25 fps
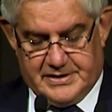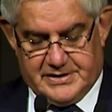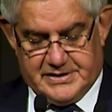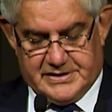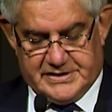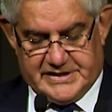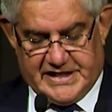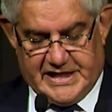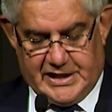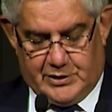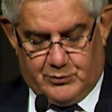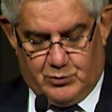as
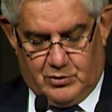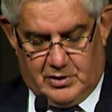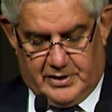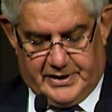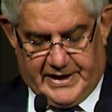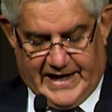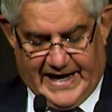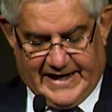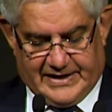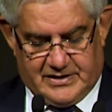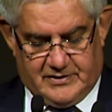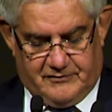equal and
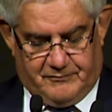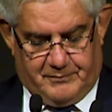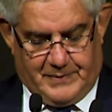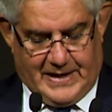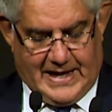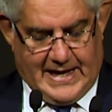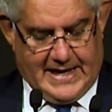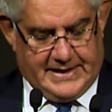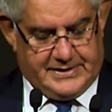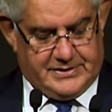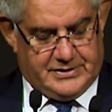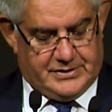active
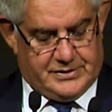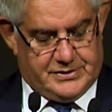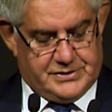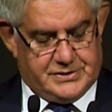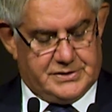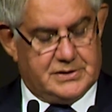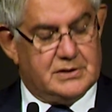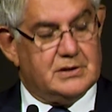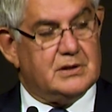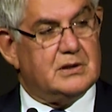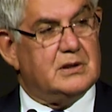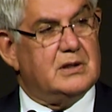
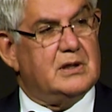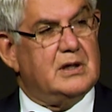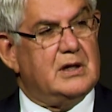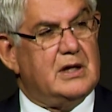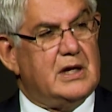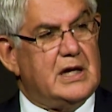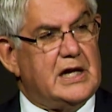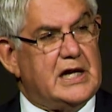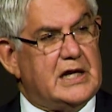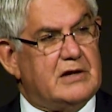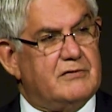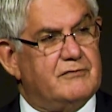partners,
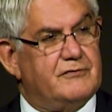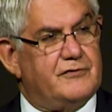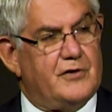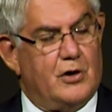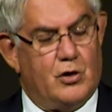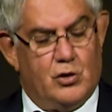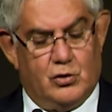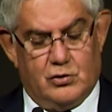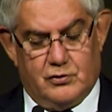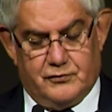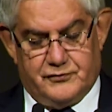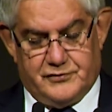
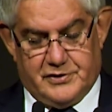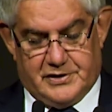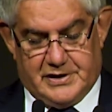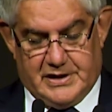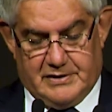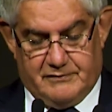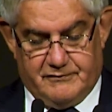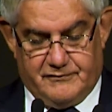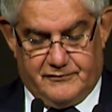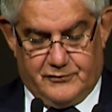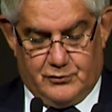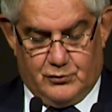involved and
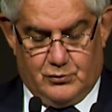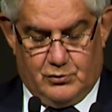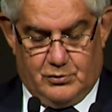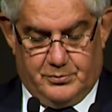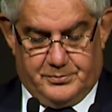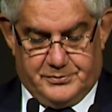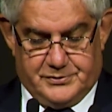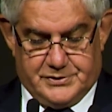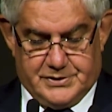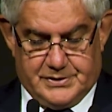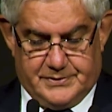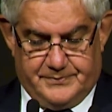
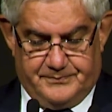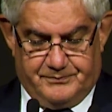informed.